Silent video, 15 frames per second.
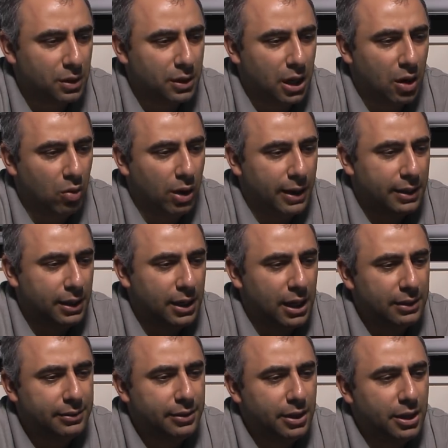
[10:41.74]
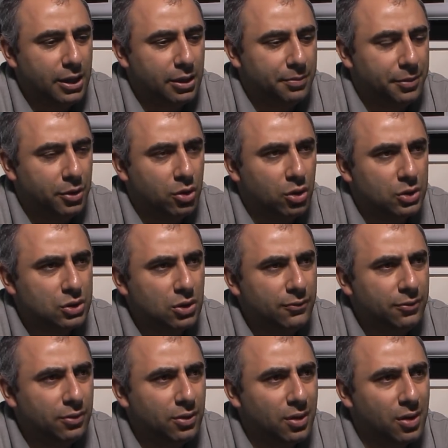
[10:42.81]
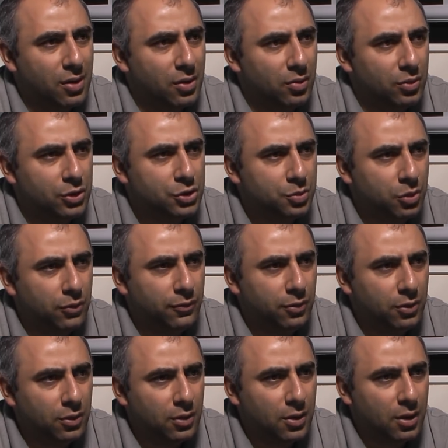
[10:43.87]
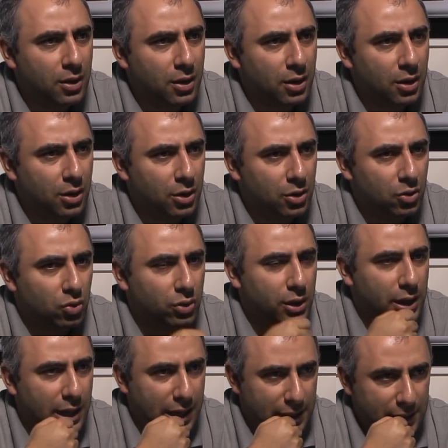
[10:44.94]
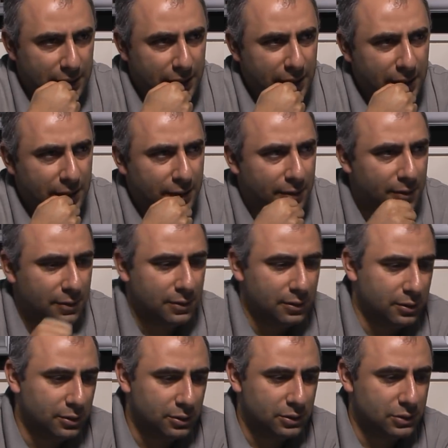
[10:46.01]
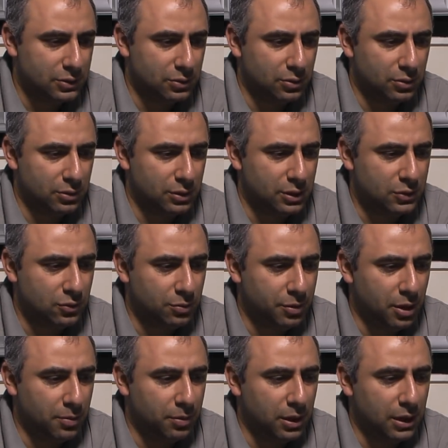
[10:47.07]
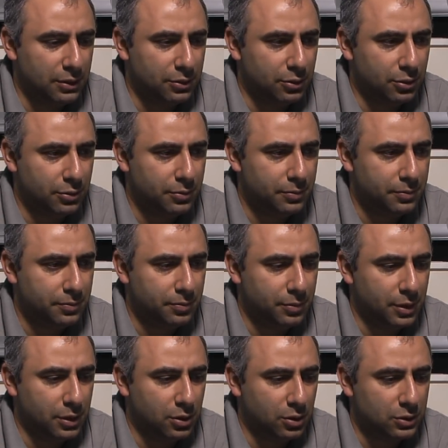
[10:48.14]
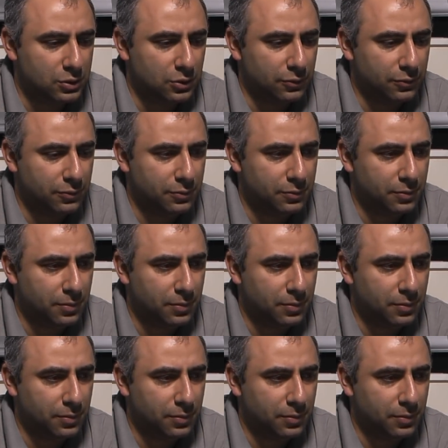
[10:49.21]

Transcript: Now I cannot take because of which move? Rook e8. Eh? So this would be a blunder because of